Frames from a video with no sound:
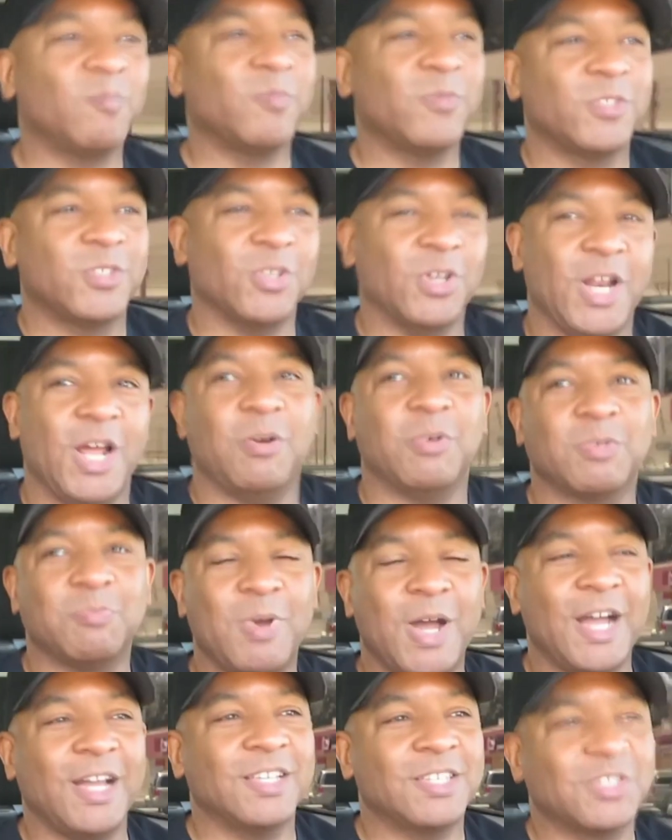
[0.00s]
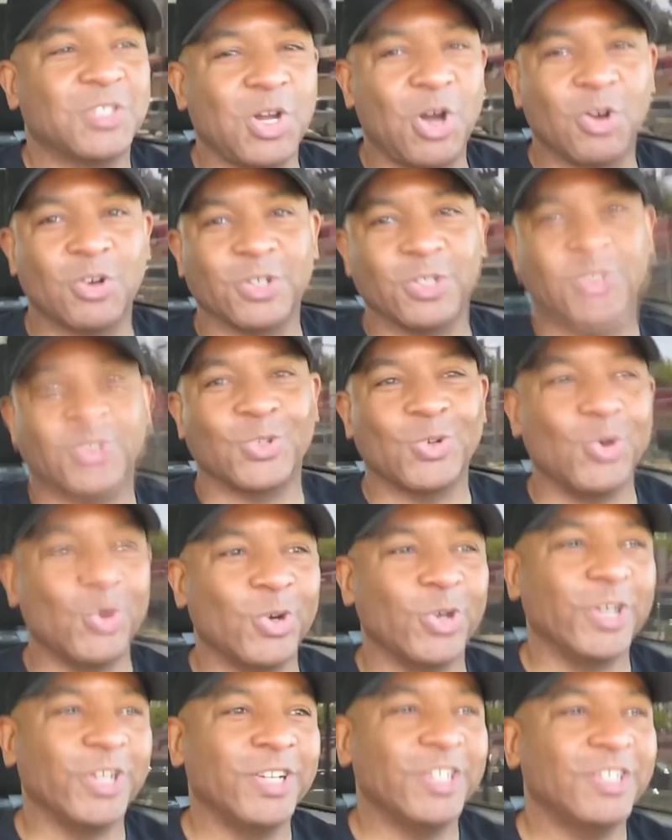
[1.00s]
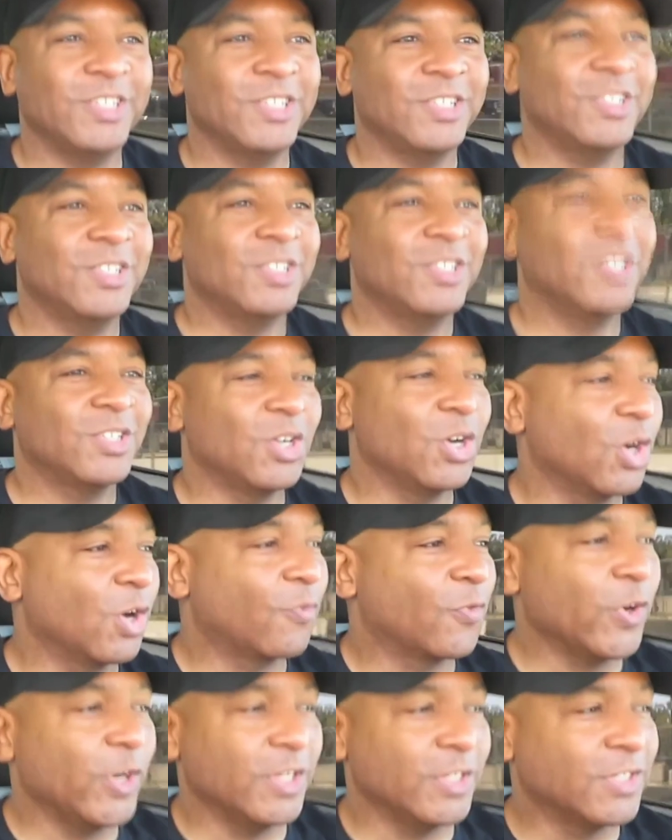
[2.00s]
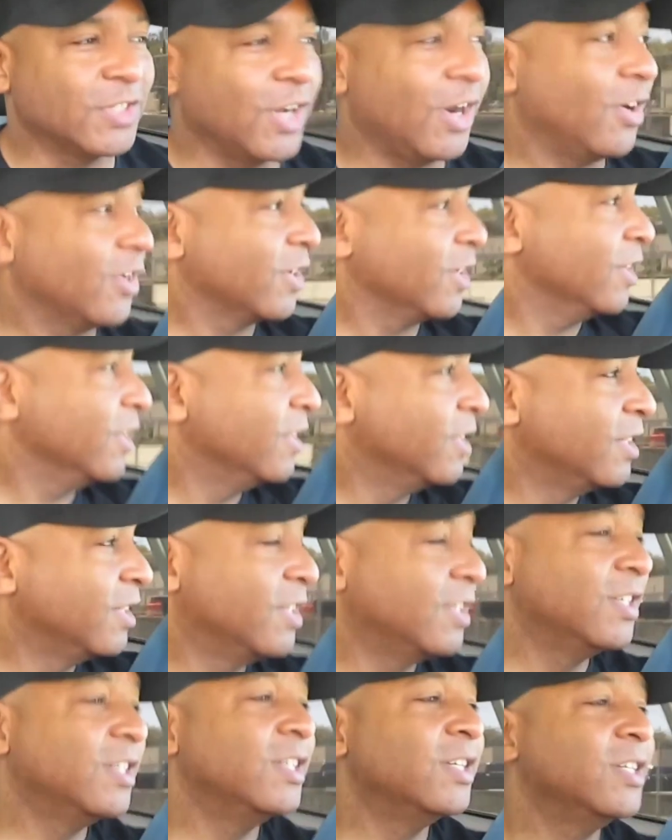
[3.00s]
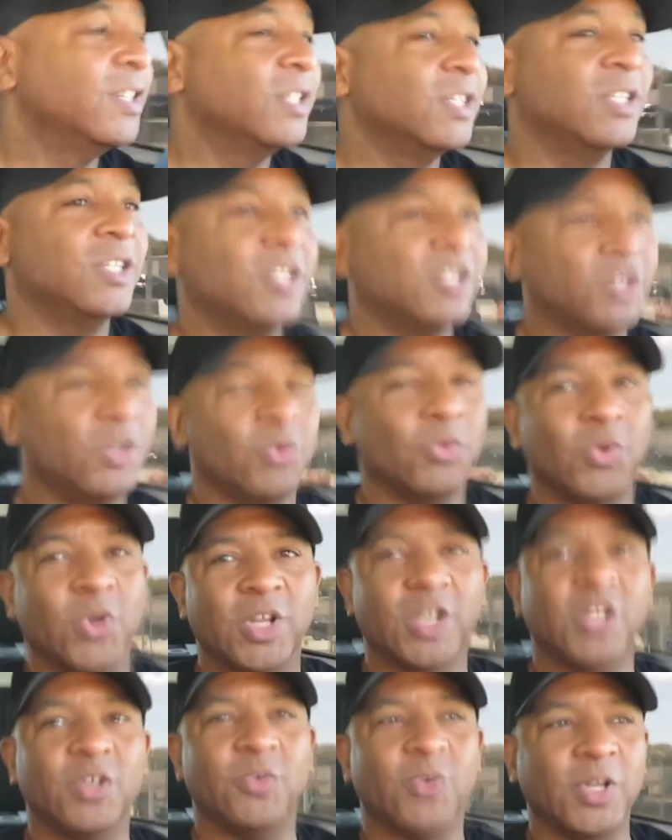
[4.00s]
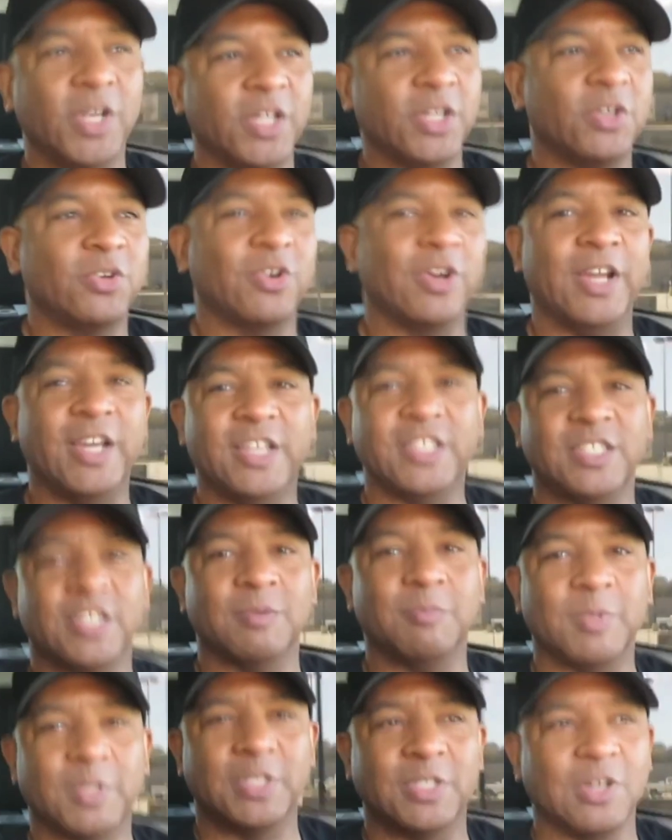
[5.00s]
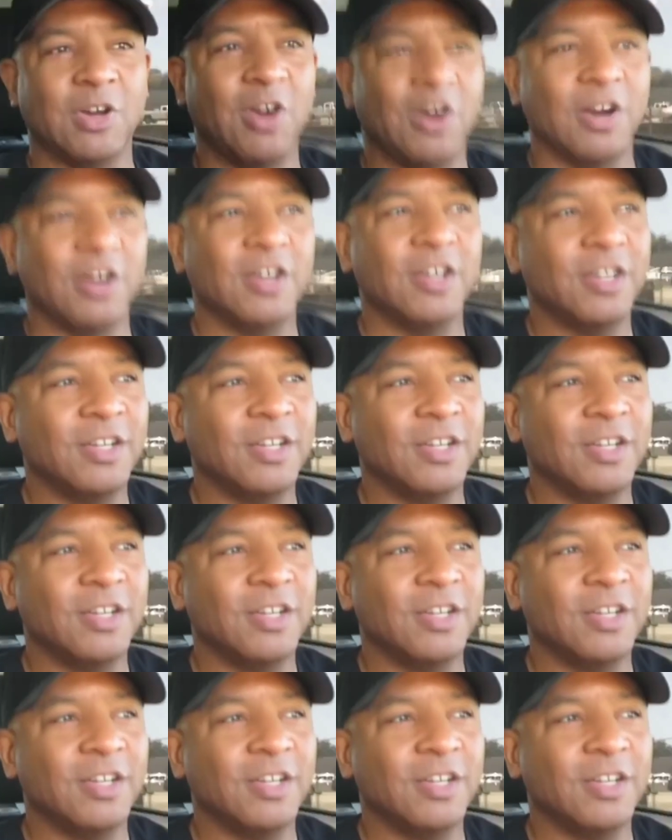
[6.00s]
So that was my stalker story. Girlfriend stalker. Really, really crazy and bizarre.